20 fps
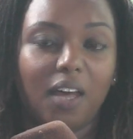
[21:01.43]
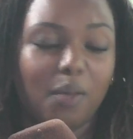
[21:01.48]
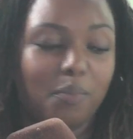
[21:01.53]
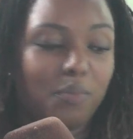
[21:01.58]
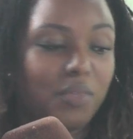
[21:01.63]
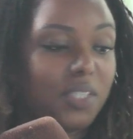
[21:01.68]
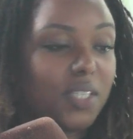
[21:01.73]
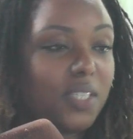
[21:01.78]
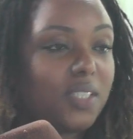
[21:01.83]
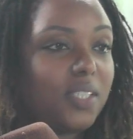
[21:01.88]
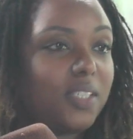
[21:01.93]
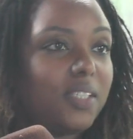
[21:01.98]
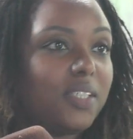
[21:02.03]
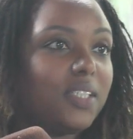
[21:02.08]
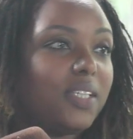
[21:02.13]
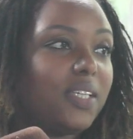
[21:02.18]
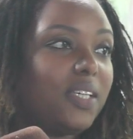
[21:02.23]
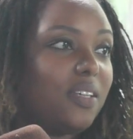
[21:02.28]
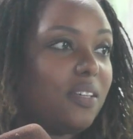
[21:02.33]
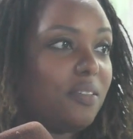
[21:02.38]

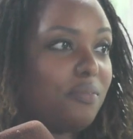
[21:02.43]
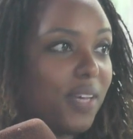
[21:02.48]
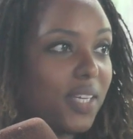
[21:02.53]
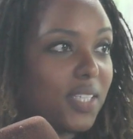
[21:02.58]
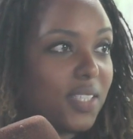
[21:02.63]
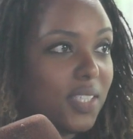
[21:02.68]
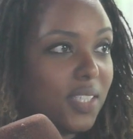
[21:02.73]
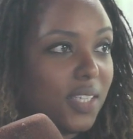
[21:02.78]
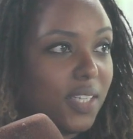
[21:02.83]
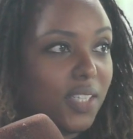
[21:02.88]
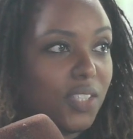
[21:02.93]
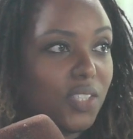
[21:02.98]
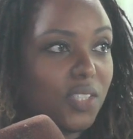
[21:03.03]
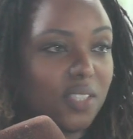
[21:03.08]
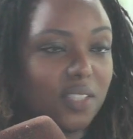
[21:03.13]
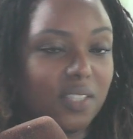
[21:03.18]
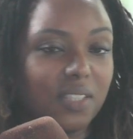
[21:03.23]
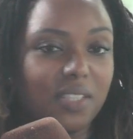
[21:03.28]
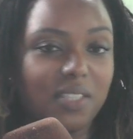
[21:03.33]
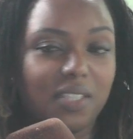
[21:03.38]
certainly
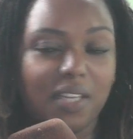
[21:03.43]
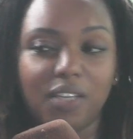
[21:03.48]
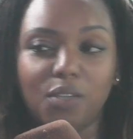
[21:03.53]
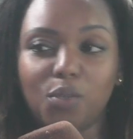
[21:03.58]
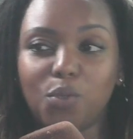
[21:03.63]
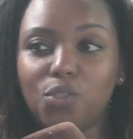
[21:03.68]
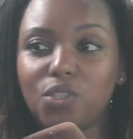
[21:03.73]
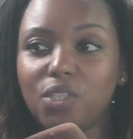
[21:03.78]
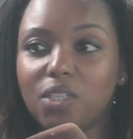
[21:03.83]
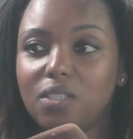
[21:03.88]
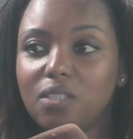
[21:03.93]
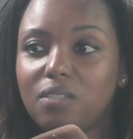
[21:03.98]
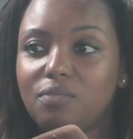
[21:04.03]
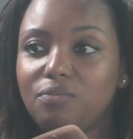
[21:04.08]
vaccinations, and not just